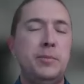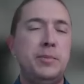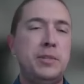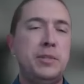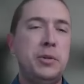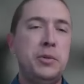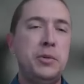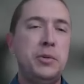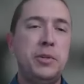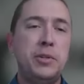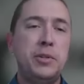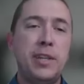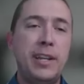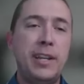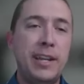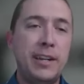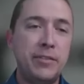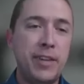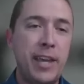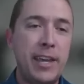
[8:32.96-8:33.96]
So there's a
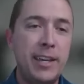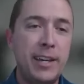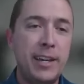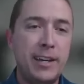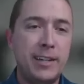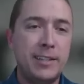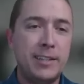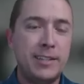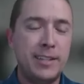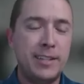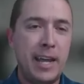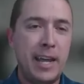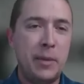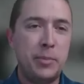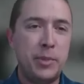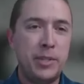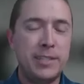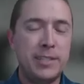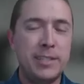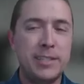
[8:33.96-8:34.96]
lot of chaos that
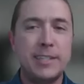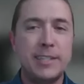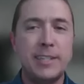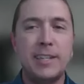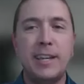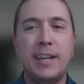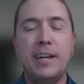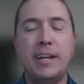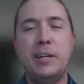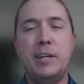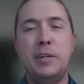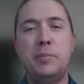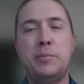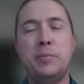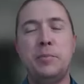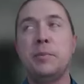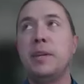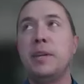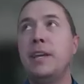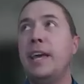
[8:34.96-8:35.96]
happens.
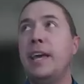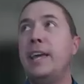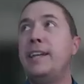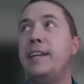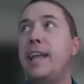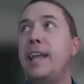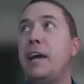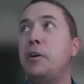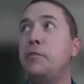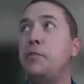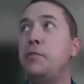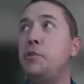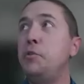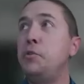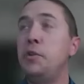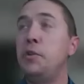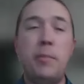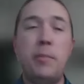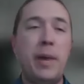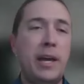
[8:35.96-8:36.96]
And now, if
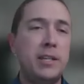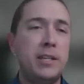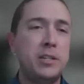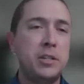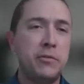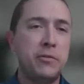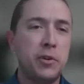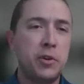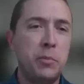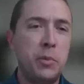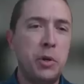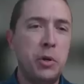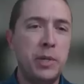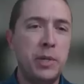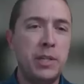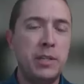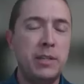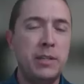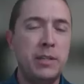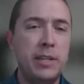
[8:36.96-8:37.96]
you imagine for a
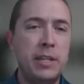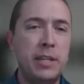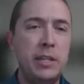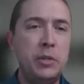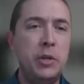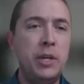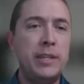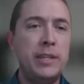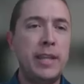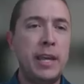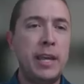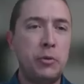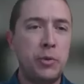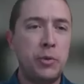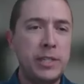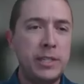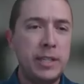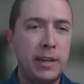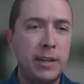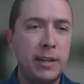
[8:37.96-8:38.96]
moment that you get that
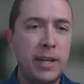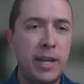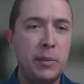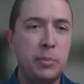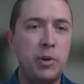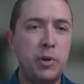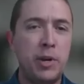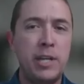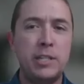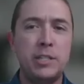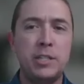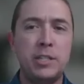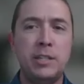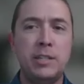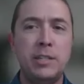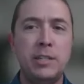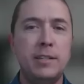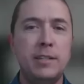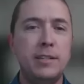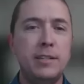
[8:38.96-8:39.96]
retail
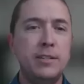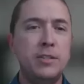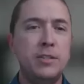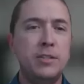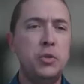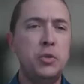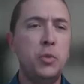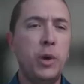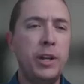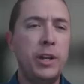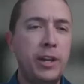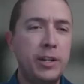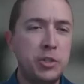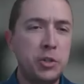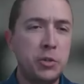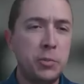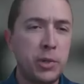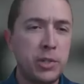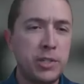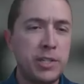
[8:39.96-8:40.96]
operation to
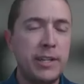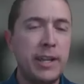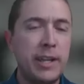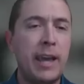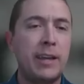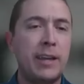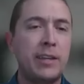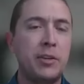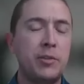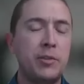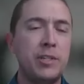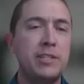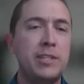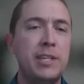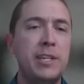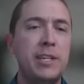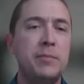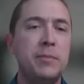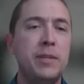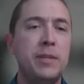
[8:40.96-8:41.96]
100%
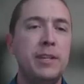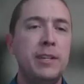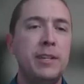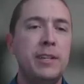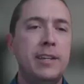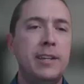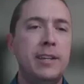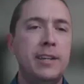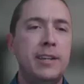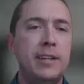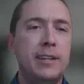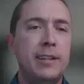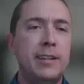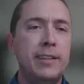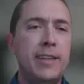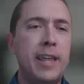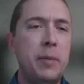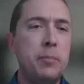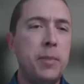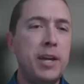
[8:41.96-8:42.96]
accuracy,
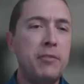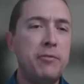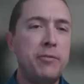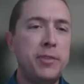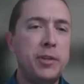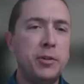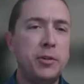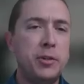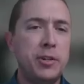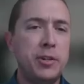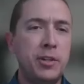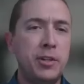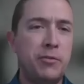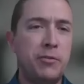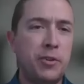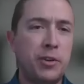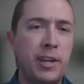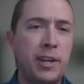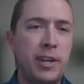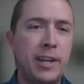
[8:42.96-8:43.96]
that might feel good
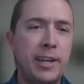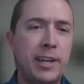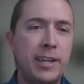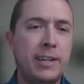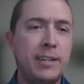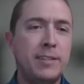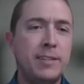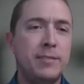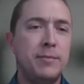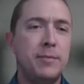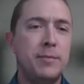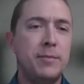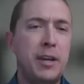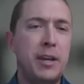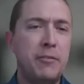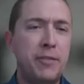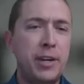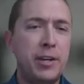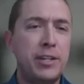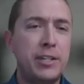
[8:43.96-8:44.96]
for like
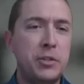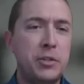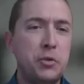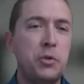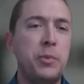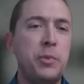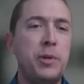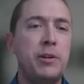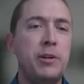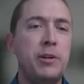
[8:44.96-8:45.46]
a very short